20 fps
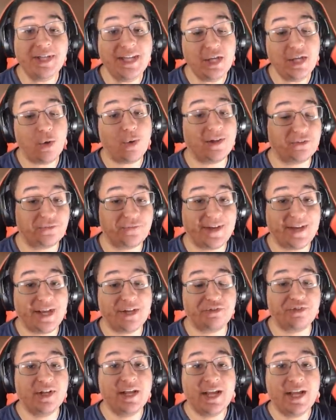You can go as
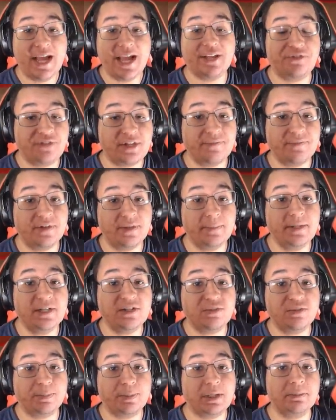fast as 7
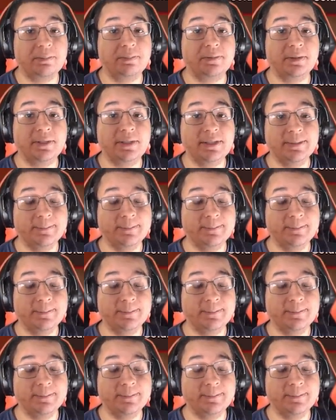minutes, probably.